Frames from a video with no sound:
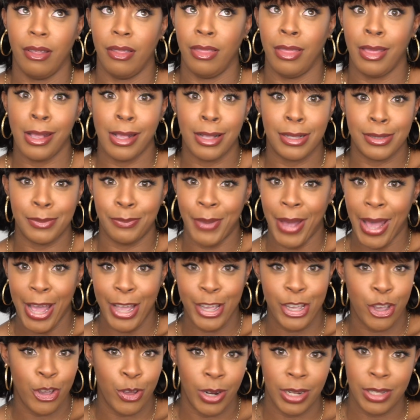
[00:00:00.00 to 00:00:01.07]
these
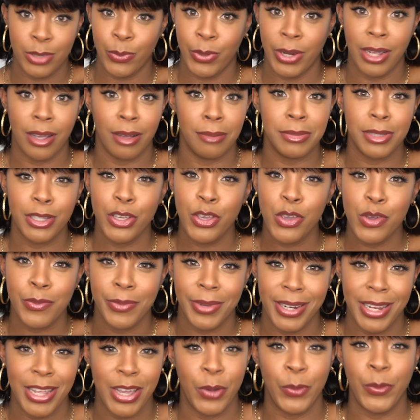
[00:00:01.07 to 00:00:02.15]
bang units when it comes to
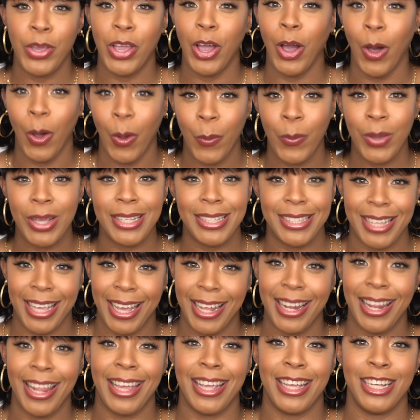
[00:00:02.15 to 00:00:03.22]
human hair we always
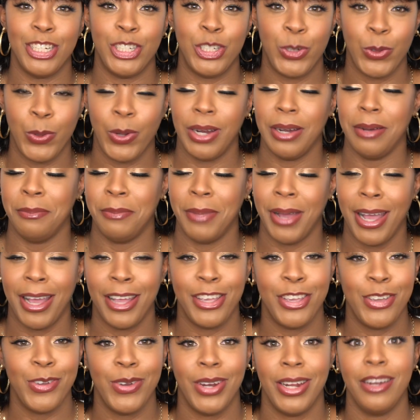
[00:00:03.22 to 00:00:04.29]
get like a short
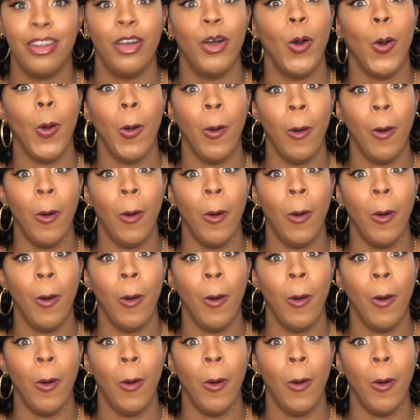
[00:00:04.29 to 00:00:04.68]
bang unit